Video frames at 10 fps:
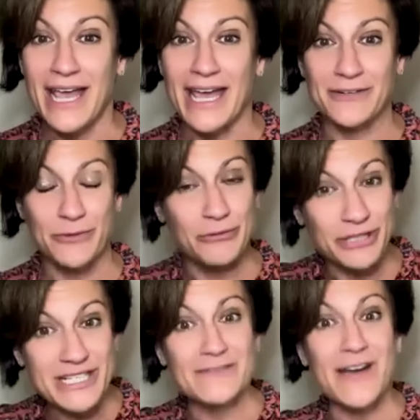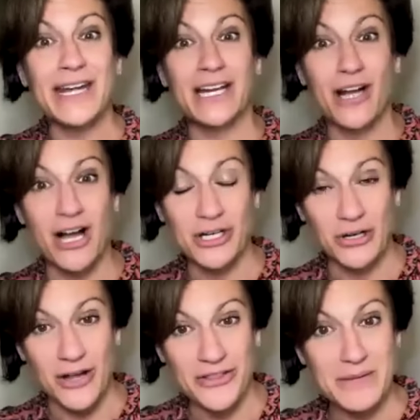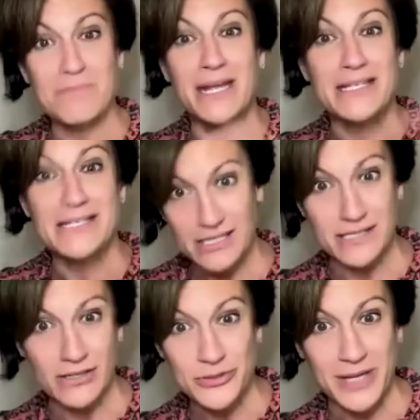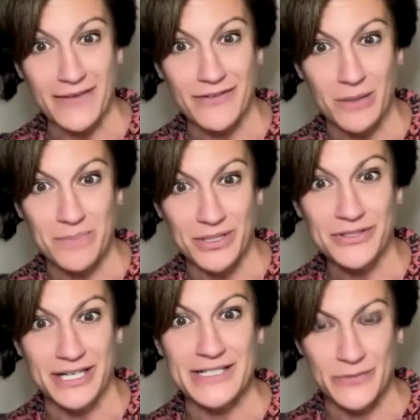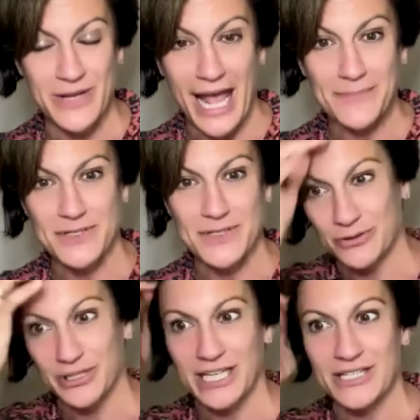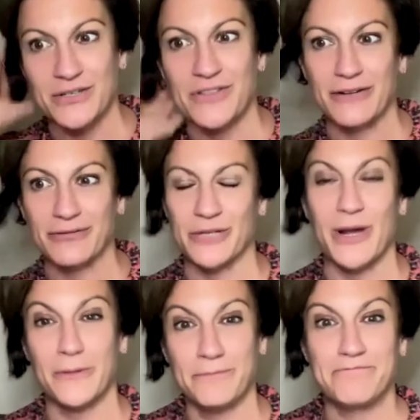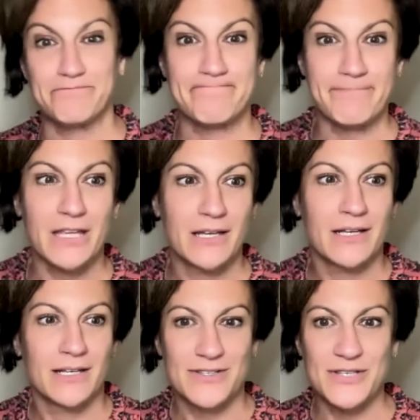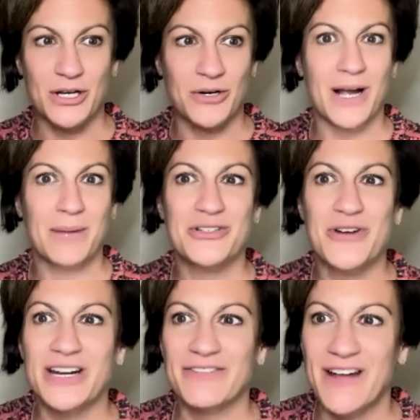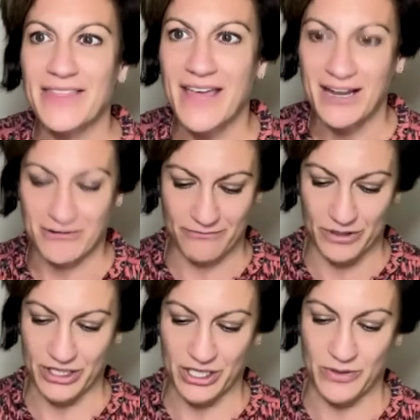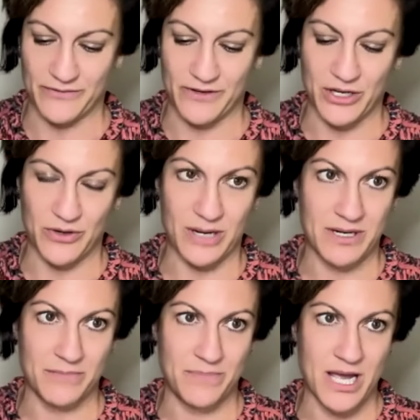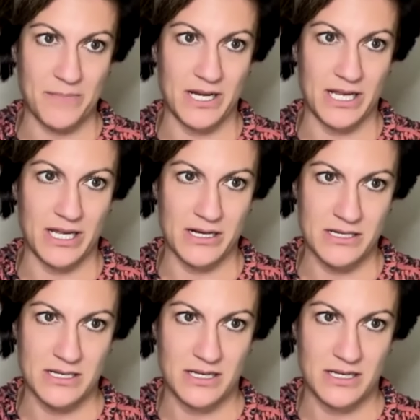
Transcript: And if we really divide and conquer all the amazing adults we have in our buildings, we absolutely can do that really well. So I'm going to try to find that really quick for you and I'm going to pop it in.